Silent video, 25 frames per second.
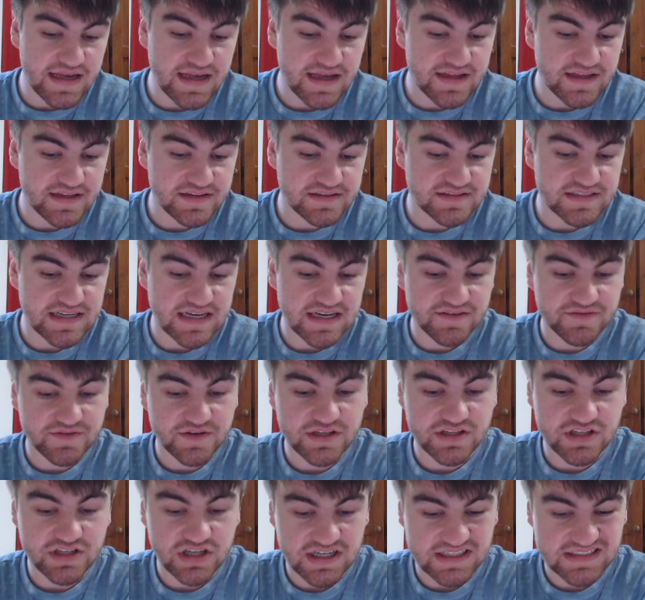And
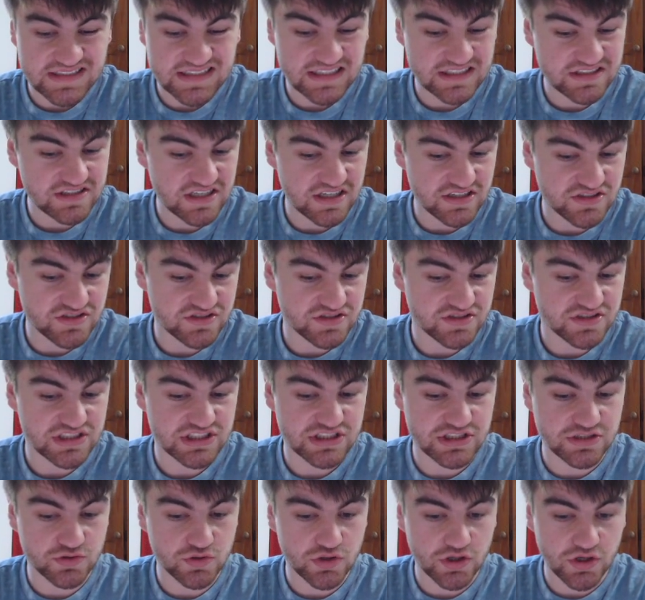Davey, 19
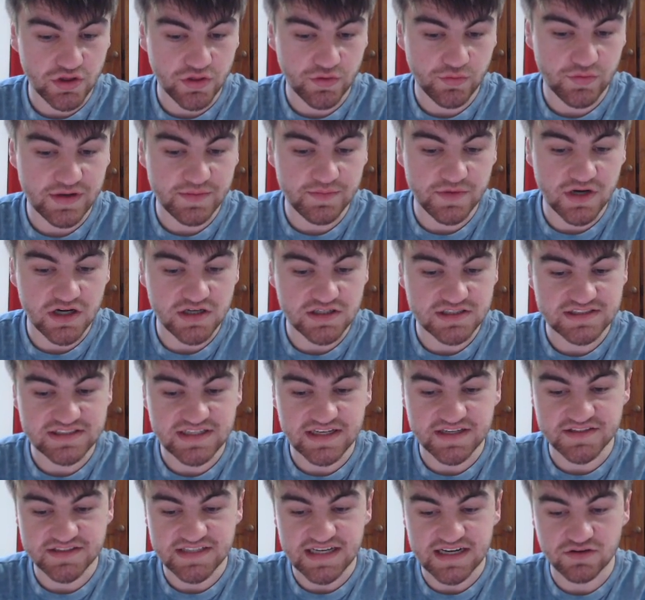touches, three marks,
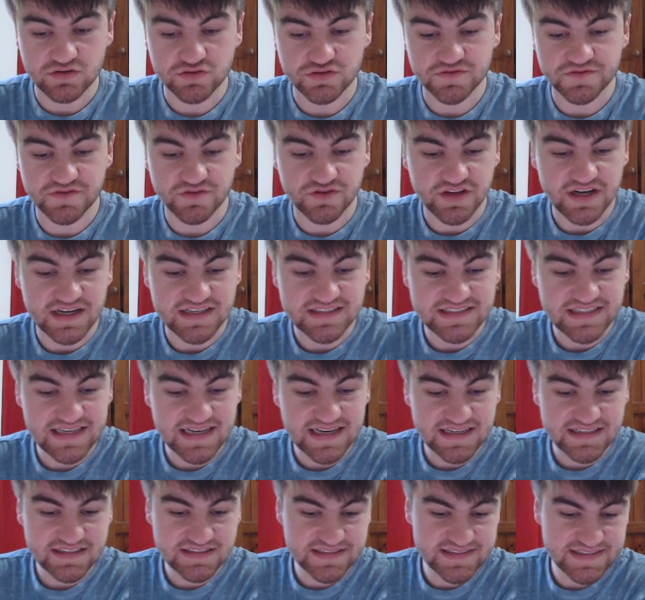10 tackles for a
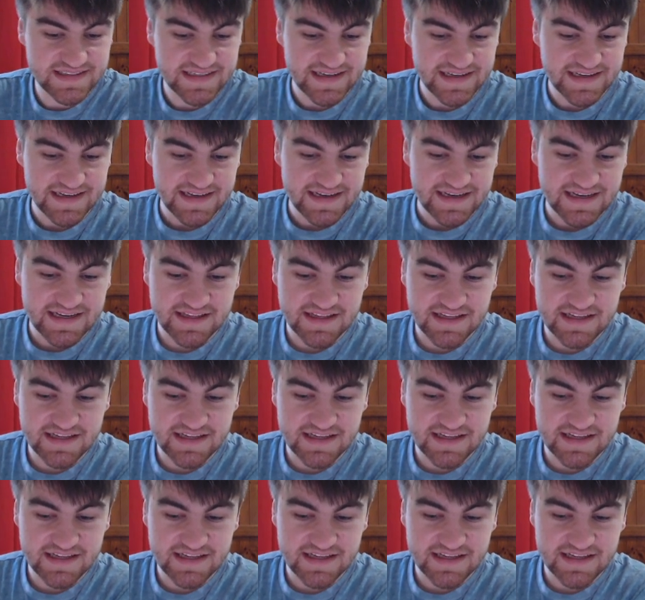98. And